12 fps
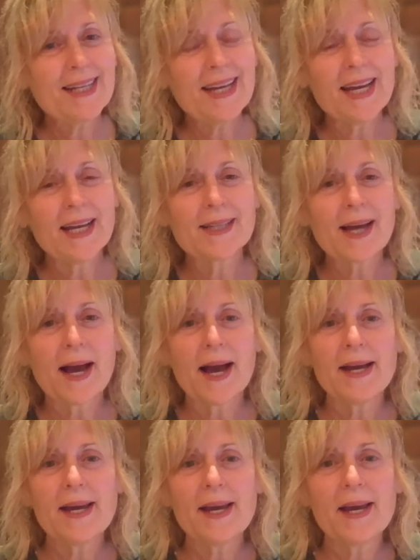and
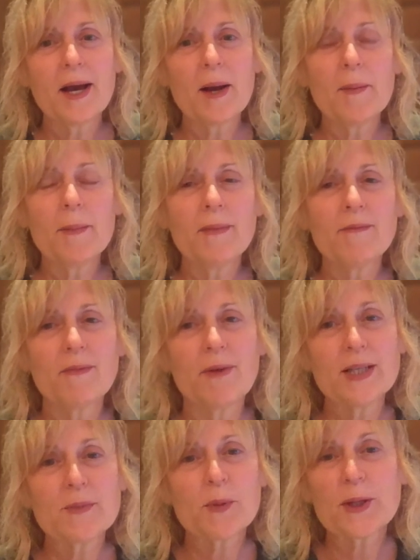I am
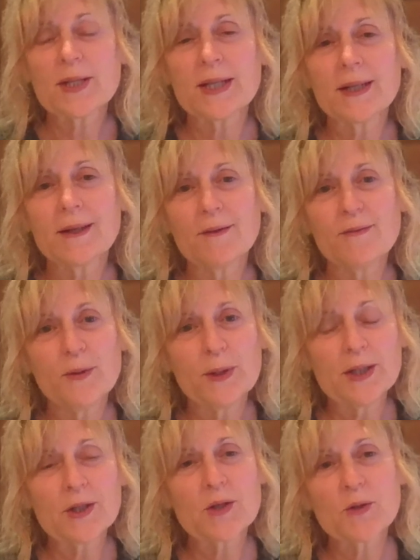Vice President of Food
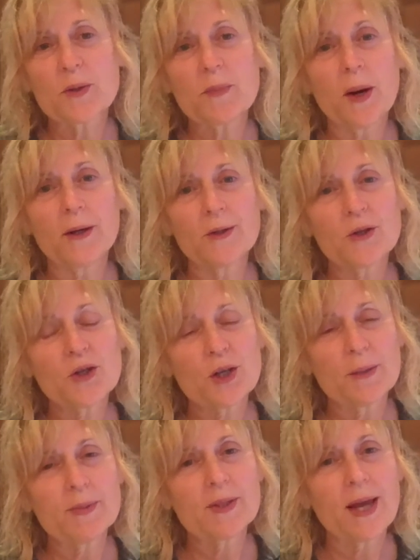Industry
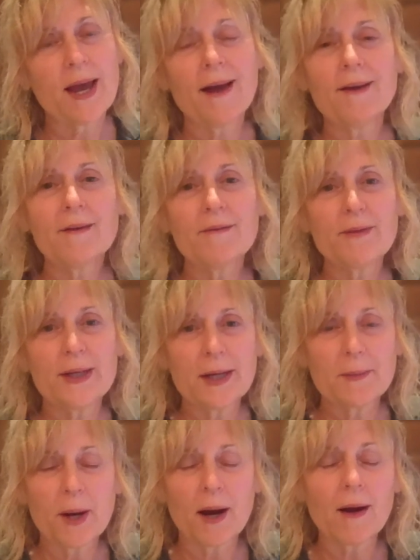Partnerships at Feeding
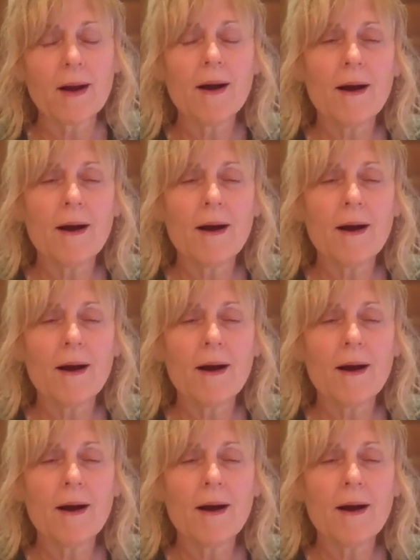America.